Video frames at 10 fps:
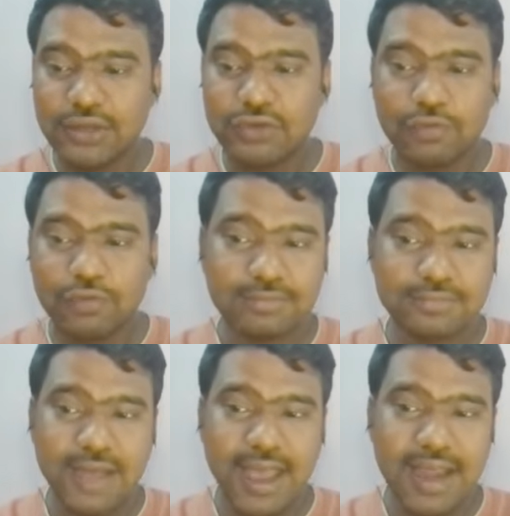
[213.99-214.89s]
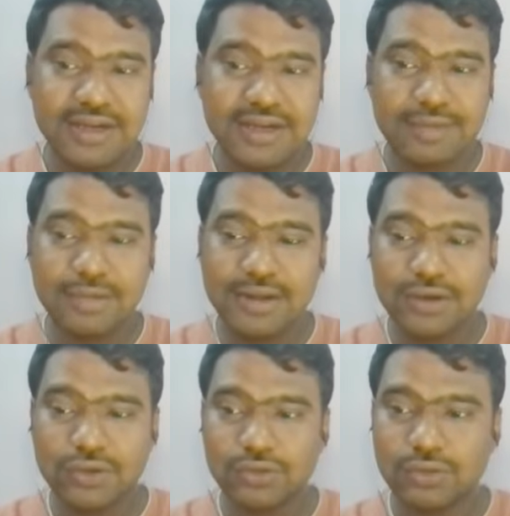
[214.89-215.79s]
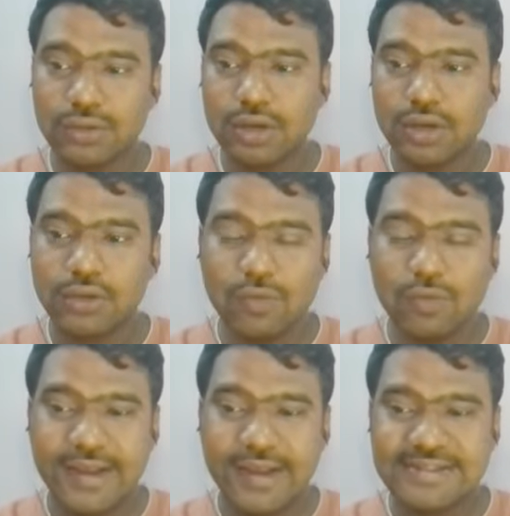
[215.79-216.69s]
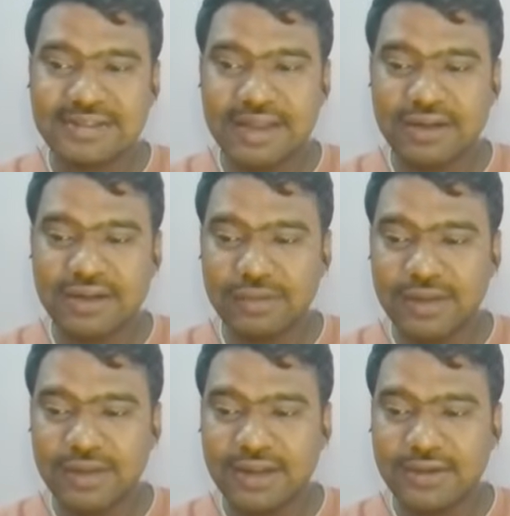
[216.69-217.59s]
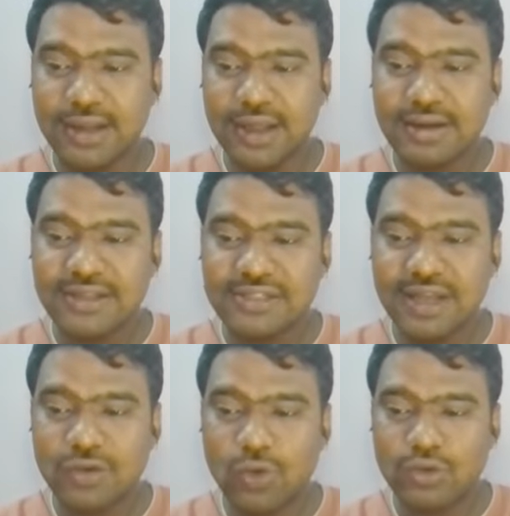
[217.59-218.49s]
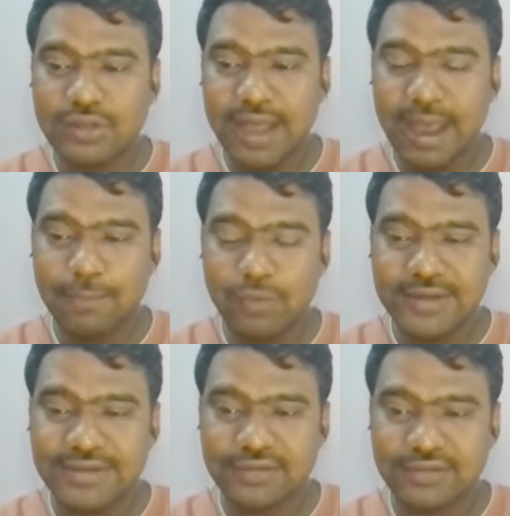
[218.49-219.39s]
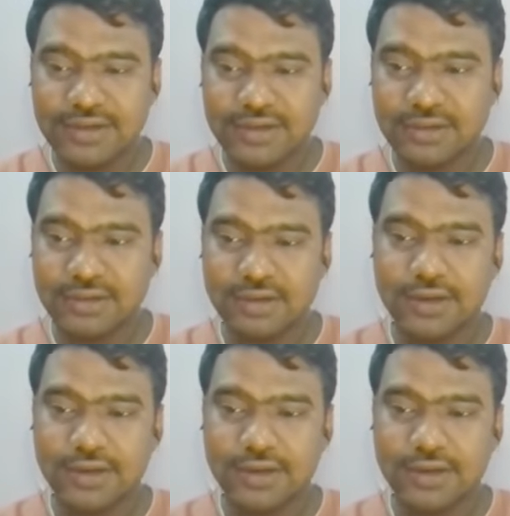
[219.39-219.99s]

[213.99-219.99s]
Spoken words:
So from 88 million to now we can see 31 million. Next I will go to the employee size filter.